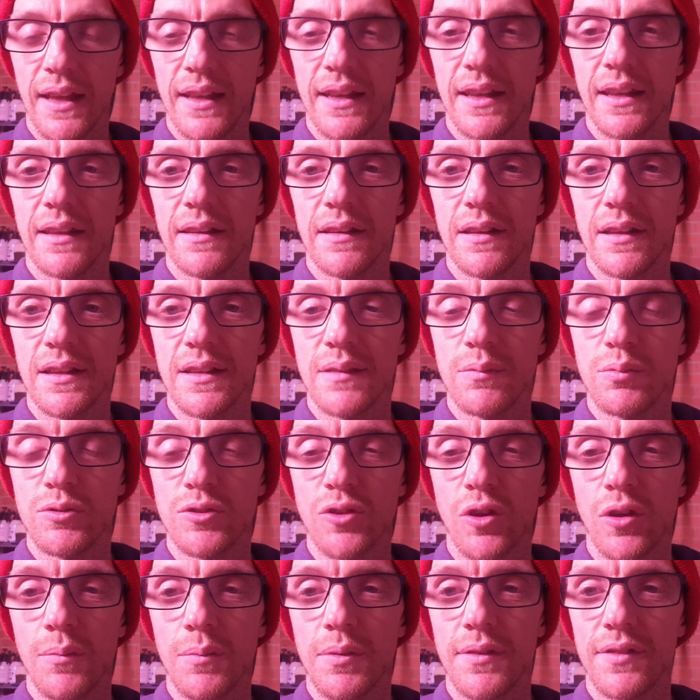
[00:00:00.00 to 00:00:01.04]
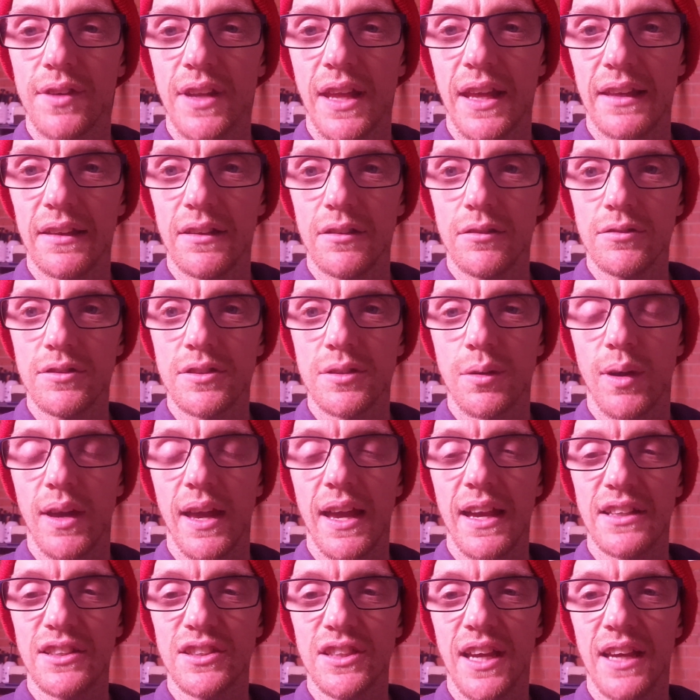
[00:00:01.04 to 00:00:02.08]
and it was on a bit of an angle, so I
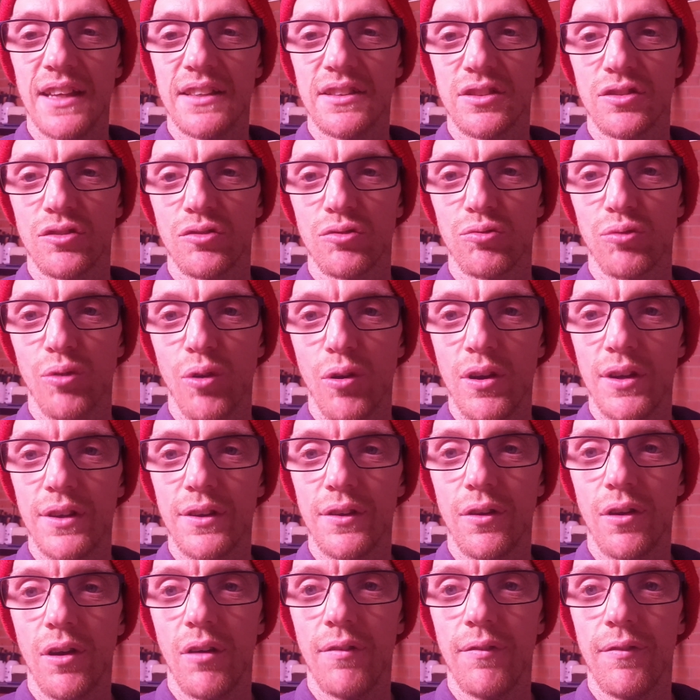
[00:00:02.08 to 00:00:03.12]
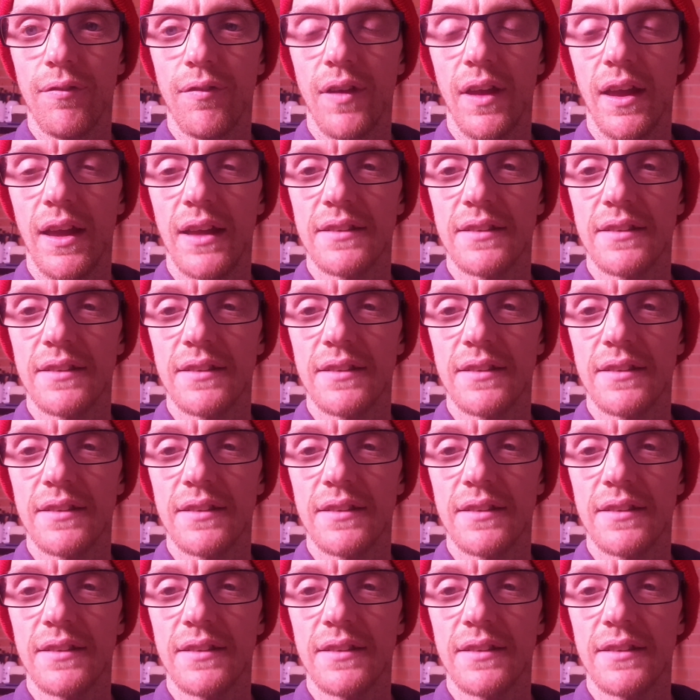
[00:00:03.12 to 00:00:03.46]
actually had to grind off